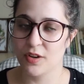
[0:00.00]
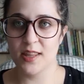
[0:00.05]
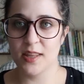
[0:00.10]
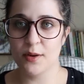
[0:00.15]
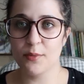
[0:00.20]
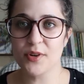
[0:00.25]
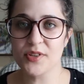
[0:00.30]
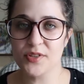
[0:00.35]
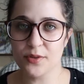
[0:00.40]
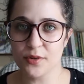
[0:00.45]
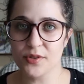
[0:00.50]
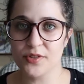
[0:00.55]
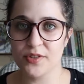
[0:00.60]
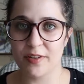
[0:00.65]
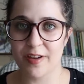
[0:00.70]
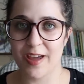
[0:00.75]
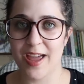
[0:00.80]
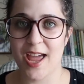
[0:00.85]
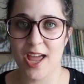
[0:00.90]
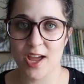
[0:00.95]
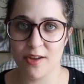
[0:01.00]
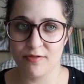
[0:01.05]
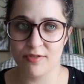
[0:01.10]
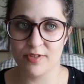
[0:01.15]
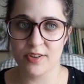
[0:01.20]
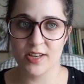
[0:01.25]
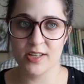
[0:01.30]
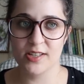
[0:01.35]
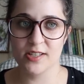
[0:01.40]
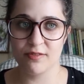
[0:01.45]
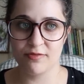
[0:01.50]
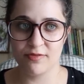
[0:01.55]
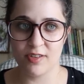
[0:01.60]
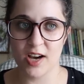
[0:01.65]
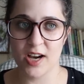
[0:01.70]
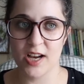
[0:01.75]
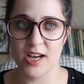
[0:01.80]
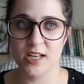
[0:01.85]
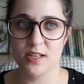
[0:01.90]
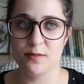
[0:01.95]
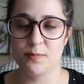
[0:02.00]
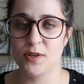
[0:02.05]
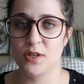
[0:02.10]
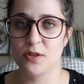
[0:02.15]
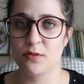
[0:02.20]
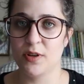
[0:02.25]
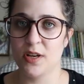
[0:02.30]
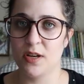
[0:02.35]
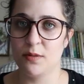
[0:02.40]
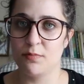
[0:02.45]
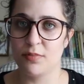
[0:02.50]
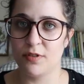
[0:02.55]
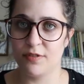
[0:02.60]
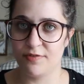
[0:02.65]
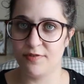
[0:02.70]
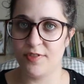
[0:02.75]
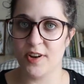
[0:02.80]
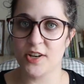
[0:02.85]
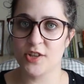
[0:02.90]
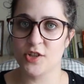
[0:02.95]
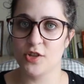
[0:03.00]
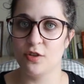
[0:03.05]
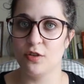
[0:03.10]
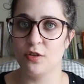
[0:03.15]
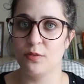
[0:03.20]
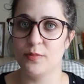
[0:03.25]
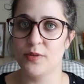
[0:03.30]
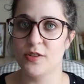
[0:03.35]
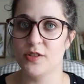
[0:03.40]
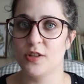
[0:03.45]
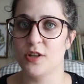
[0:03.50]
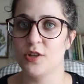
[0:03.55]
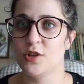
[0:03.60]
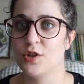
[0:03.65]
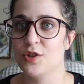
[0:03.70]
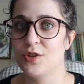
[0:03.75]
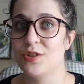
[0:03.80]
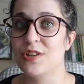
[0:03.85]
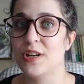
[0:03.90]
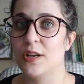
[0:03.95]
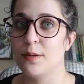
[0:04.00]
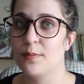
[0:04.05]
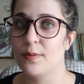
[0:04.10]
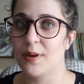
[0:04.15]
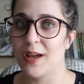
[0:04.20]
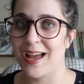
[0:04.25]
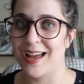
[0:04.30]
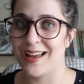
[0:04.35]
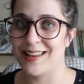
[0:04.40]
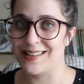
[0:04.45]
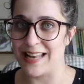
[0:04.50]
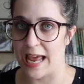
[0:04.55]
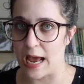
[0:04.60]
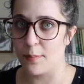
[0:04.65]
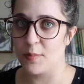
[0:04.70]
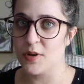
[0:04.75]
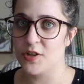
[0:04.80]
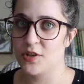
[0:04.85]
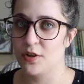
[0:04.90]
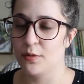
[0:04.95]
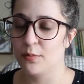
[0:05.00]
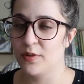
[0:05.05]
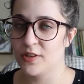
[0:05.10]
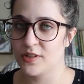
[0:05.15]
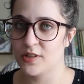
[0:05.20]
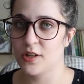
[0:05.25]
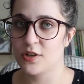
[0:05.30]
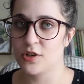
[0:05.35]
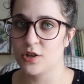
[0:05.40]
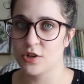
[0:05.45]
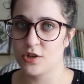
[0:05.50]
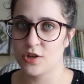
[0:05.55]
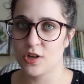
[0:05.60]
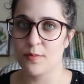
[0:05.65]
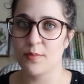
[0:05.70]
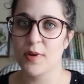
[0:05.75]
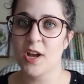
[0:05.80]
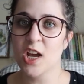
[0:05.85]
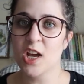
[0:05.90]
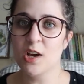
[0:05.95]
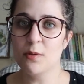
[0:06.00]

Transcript: There was also a heavy divide between professional musicianship and amateur musicianship.